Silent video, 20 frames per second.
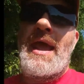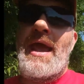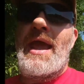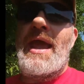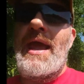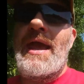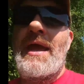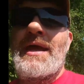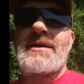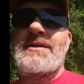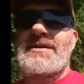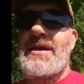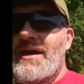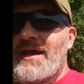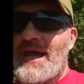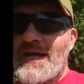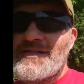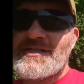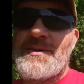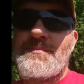And
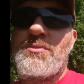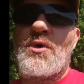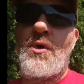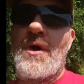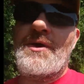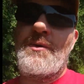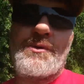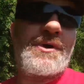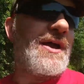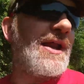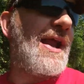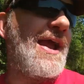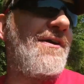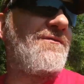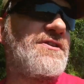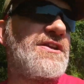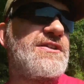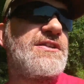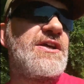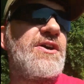at some point, we're going to
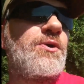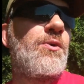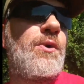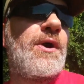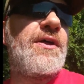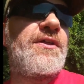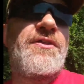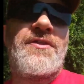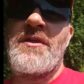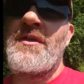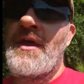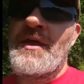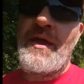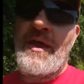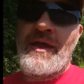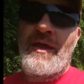have to deal with